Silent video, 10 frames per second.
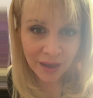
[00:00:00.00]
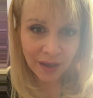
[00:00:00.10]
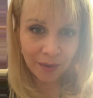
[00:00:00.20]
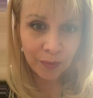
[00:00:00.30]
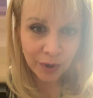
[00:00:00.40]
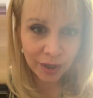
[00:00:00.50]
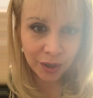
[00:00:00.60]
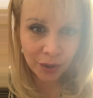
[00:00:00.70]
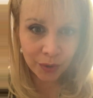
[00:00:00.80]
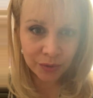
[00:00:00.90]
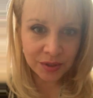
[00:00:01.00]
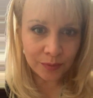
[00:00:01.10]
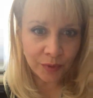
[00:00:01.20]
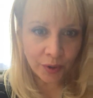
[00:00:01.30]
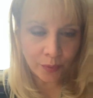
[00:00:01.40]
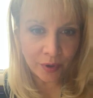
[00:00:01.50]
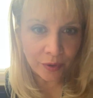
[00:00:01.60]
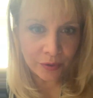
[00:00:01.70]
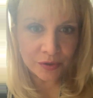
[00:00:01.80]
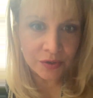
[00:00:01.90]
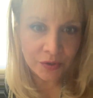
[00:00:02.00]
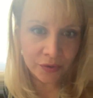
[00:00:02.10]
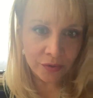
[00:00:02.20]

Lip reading: And we're going to go somewhere where there's,